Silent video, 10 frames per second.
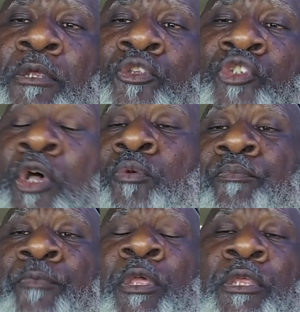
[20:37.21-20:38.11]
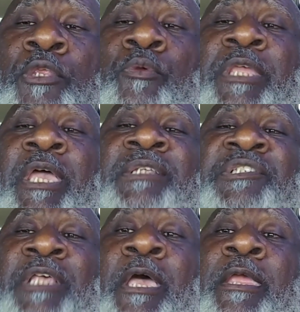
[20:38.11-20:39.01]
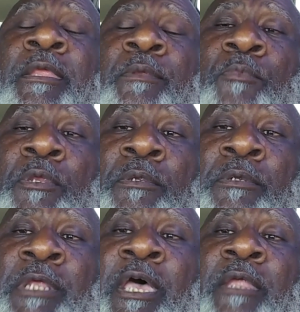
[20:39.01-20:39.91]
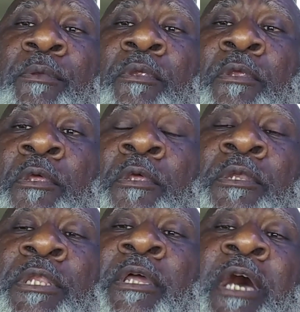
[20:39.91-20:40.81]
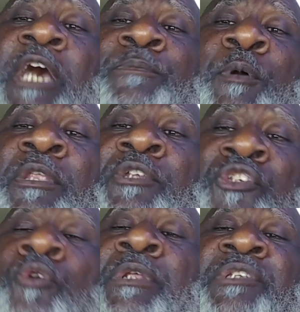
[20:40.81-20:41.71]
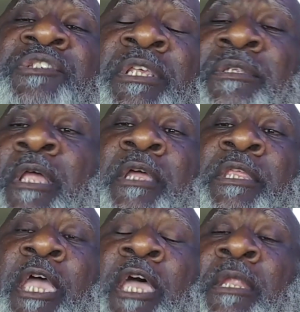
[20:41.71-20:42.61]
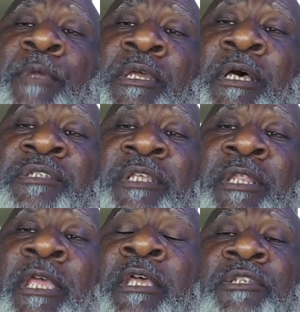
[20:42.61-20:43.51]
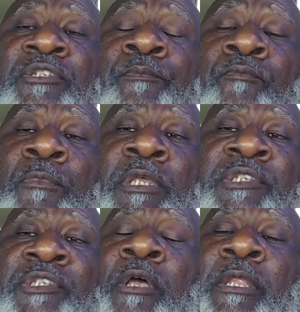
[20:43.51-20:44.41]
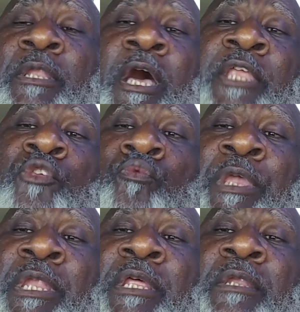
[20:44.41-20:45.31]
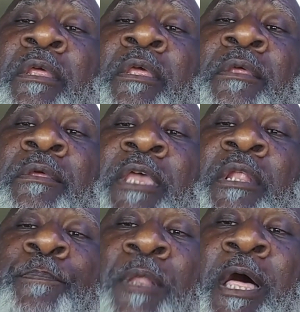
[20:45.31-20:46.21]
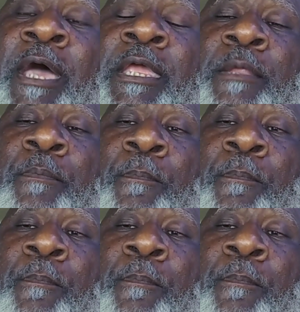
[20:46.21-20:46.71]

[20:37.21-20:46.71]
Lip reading: So you can't say that the Gospel of Judas is not canon, because it is. It's all in how you read it and apply it.